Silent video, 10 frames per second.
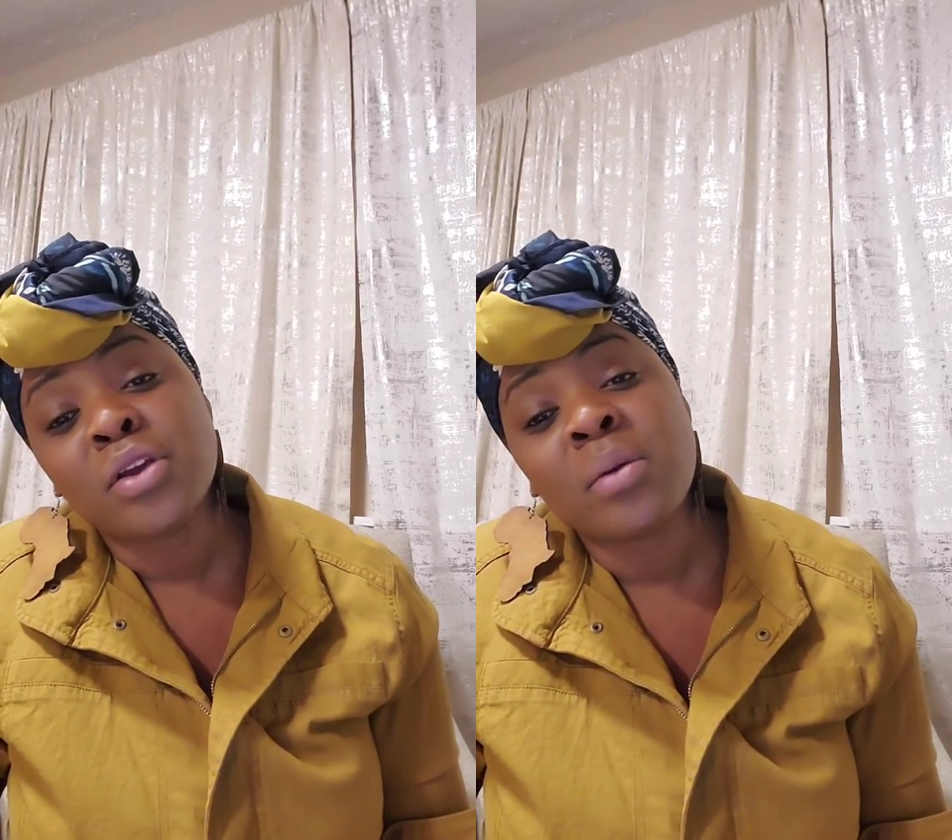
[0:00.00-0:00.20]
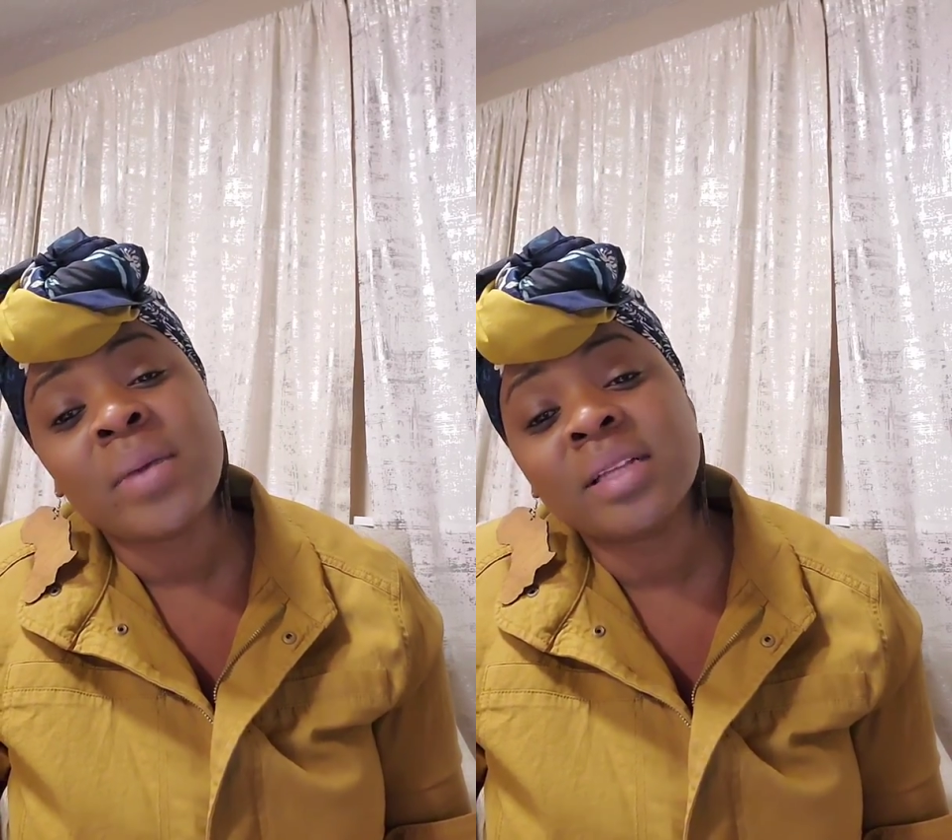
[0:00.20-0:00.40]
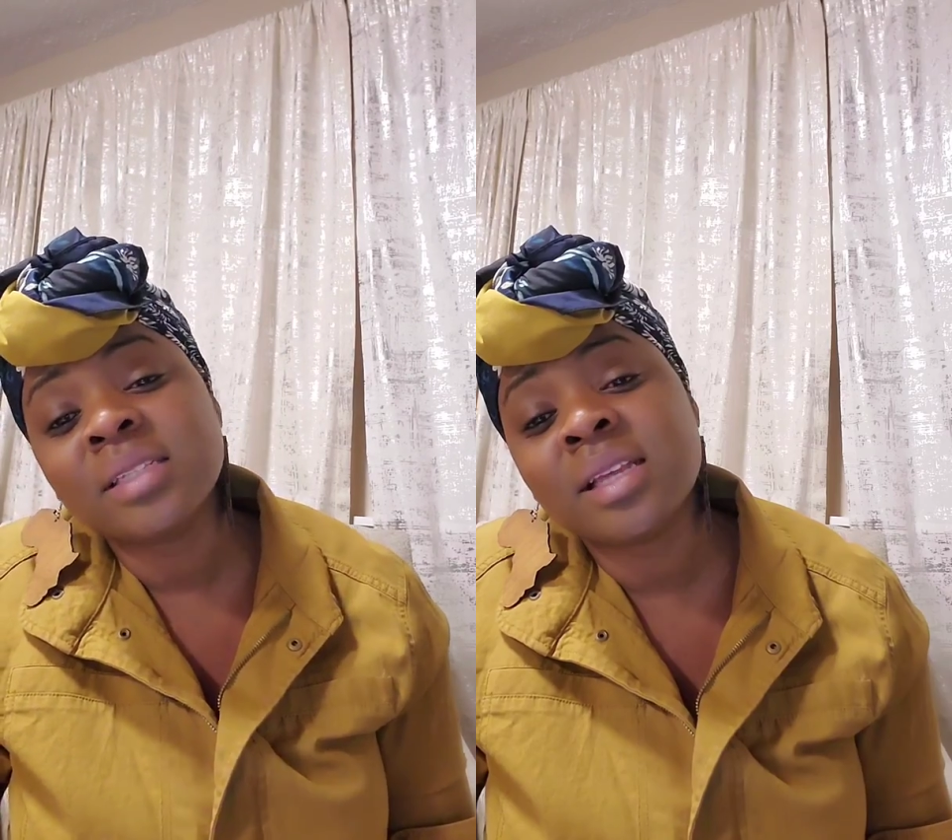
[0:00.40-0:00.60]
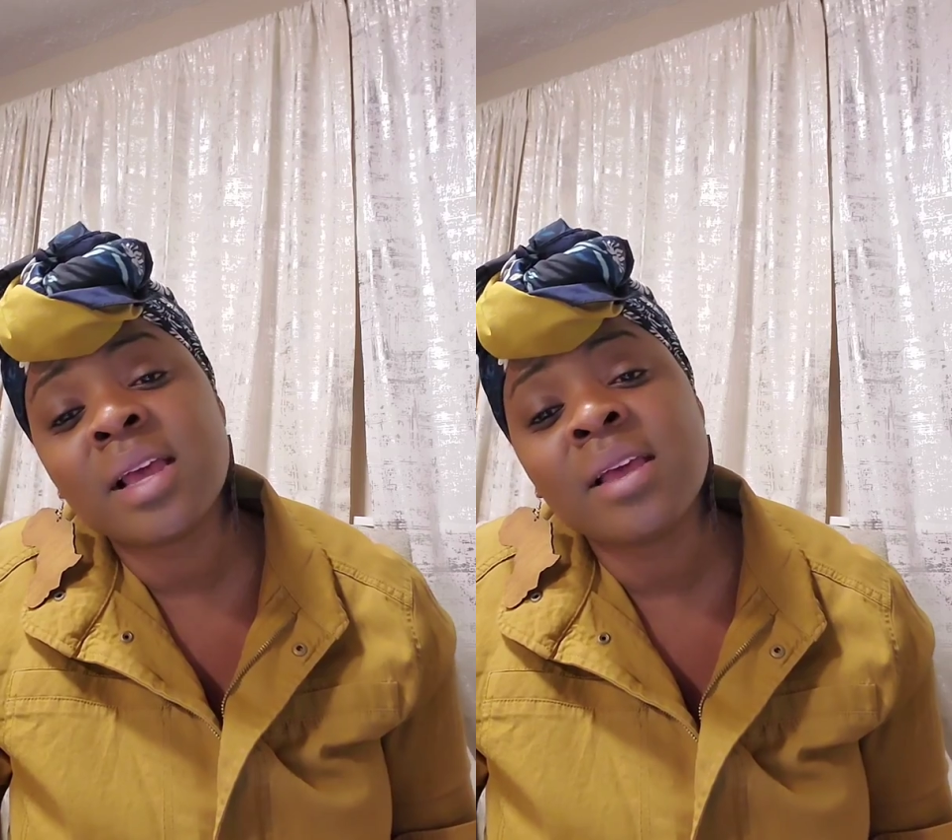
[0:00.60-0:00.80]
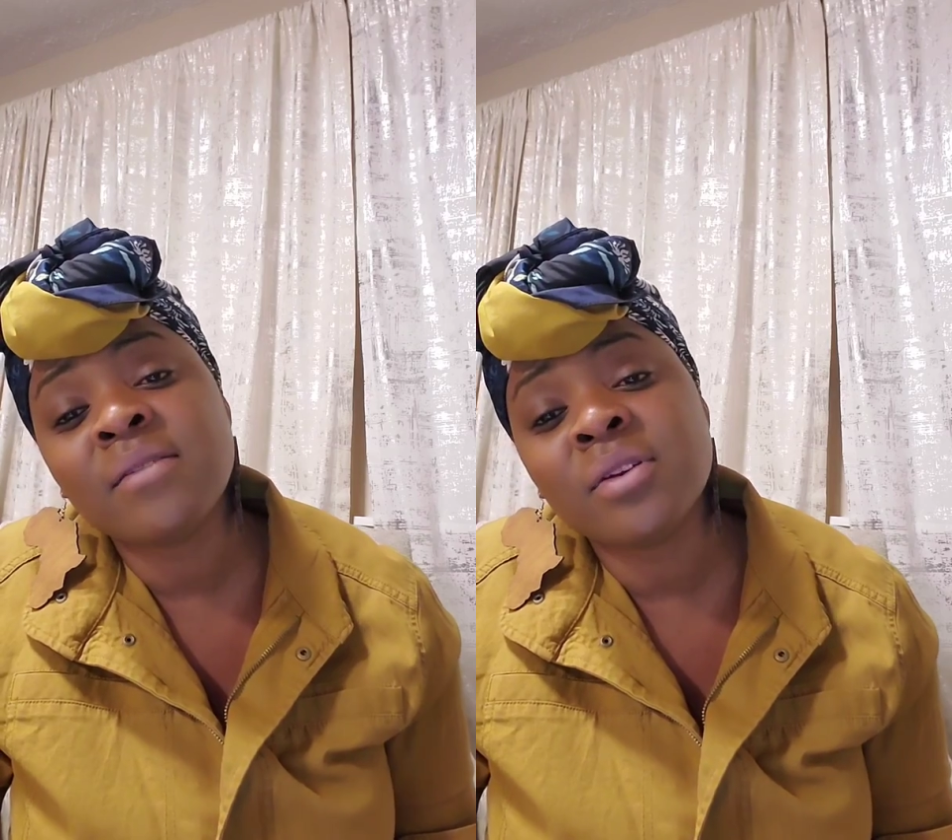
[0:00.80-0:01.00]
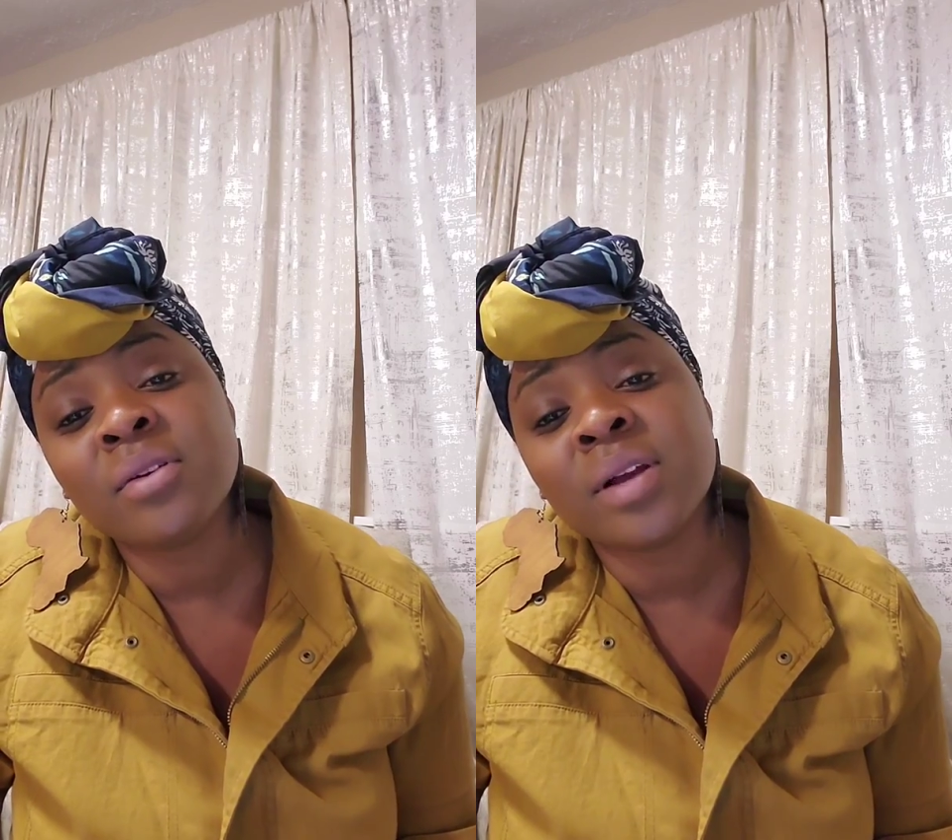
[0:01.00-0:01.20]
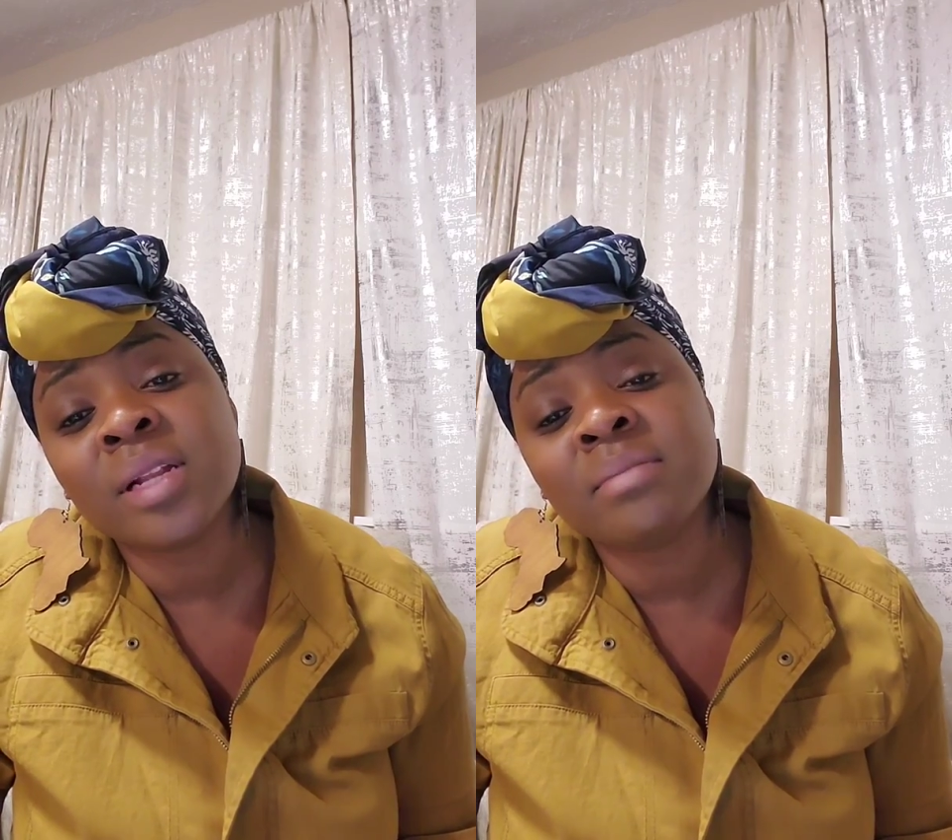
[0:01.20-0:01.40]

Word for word: You're my savior